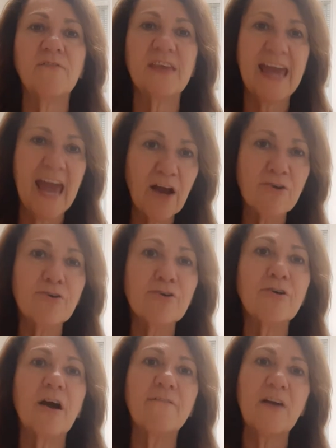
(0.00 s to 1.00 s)
the
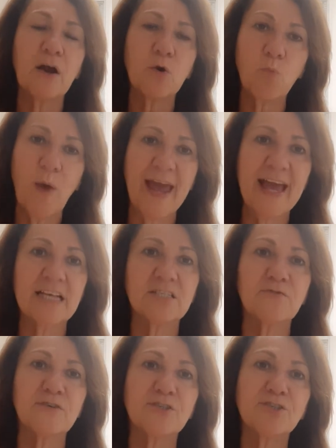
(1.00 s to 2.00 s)
error of our ways
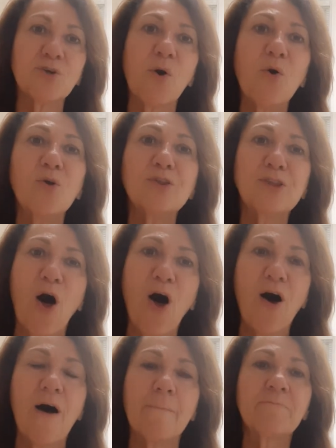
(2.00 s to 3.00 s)
for so
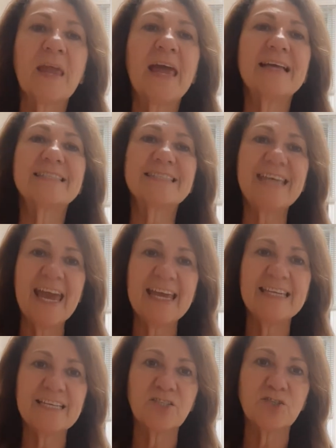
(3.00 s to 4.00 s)
long has
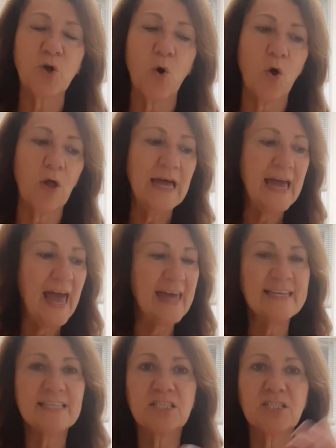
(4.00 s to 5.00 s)
taken its toll,
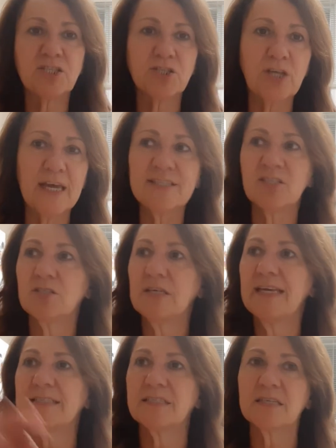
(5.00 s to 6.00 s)
and
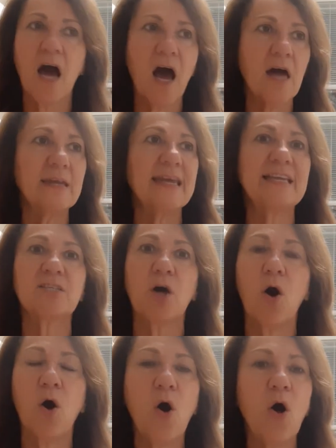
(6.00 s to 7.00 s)
it's gone
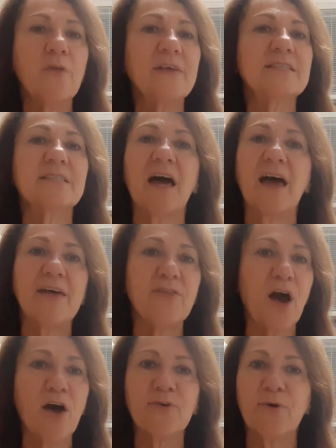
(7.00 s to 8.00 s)
into all these
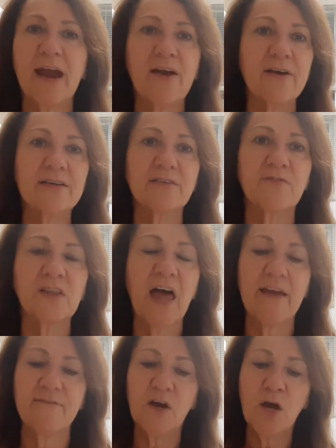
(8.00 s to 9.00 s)
other areas of
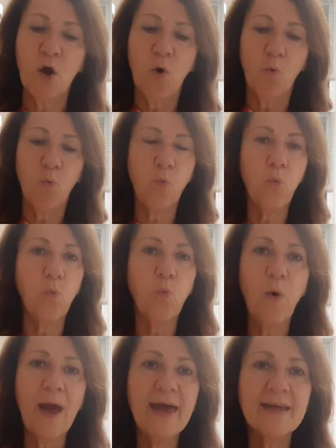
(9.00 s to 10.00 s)
life.
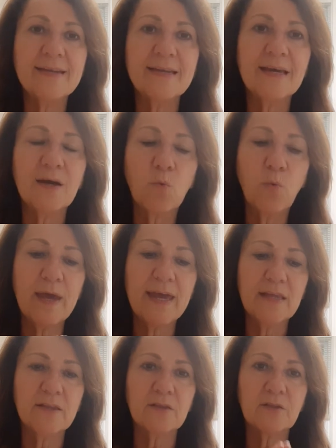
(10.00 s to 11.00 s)
When
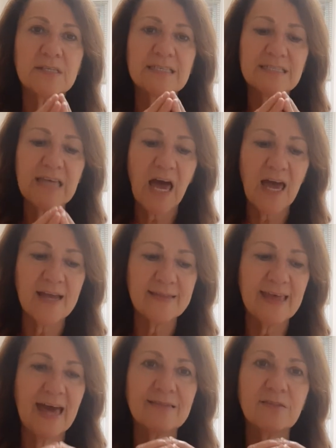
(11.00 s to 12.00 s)
we
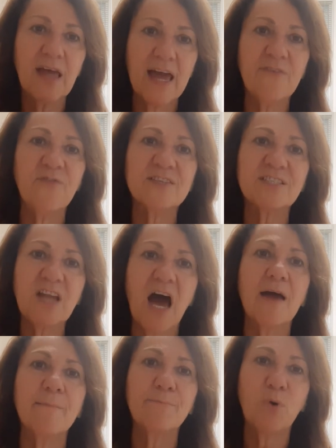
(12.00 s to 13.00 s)
decide that life is
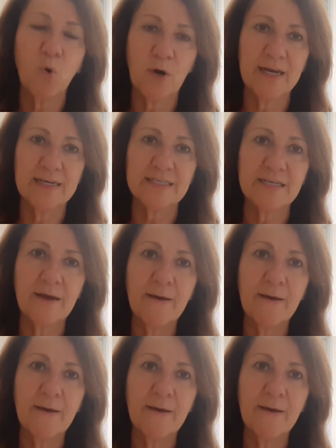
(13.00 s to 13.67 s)
not important,